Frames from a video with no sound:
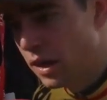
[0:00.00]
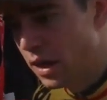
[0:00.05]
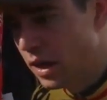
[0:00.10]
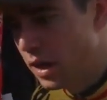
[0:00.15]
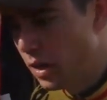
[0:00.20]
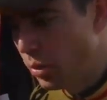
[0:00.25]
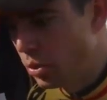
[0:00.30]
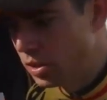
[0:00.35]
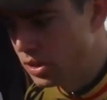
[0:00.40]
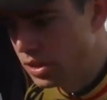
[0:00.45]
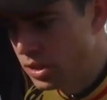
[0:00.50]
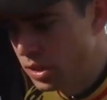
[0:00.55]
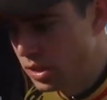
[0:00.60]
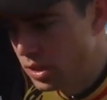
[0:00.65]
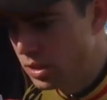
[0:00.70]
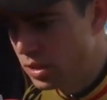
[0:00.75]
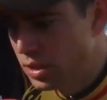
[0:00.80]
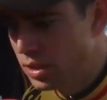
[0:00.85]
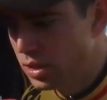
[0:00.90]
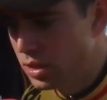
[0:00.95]
Yeah, I was
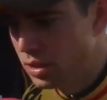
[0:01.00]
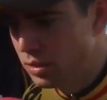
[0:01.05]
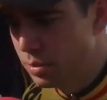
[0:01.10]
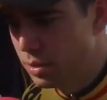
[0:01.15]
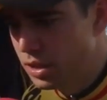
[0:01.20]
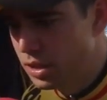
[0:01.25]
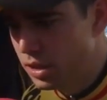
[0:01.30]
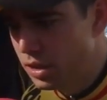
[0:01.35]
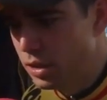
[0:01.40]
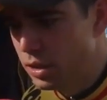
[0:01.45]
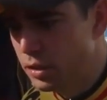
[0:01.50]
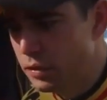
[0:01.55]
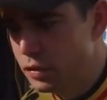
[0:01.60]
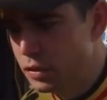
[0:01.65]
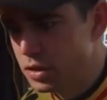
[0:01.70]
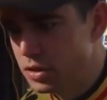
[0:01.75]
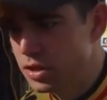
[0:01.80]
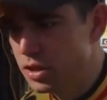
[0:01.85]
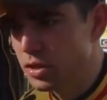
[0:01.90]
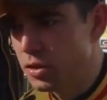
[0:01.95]
a bit in a
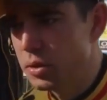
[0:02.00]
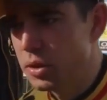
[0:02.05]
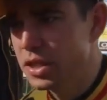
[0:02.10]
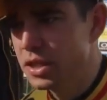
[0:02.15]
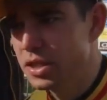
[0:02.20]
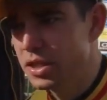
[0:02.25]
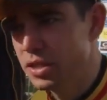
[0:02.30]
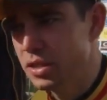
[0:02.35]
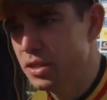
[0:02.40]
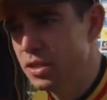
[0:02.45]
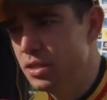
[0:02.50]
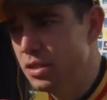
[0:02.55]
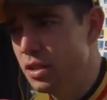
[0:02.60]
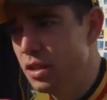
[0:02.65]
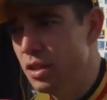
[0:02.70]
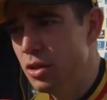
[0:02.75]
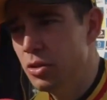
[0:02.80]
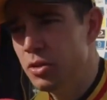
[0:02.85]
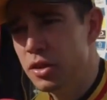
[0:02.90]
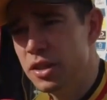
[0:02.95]
difficult situation,
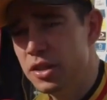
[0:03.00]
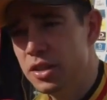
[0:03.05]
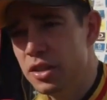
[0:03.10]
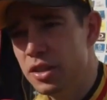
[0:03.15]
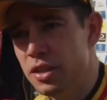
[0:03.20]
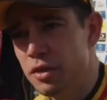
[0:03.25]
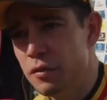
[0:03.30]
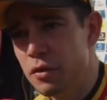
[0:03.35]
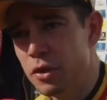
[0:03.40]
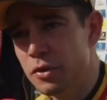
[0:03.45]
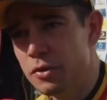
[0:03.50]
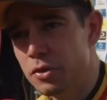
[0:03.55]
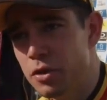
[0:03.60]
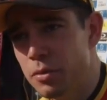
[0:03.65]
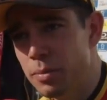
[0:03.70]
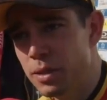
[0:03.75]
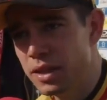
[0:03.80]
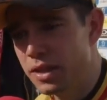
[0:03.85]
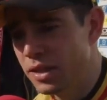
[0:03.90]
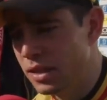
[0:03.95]
alone in the front
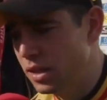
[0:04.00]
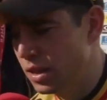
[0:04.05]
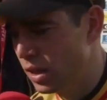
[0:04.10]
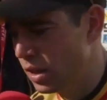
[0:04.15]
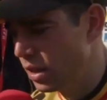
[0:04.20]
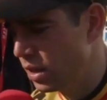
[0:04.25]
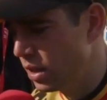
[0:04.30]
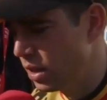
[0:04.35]
group. I think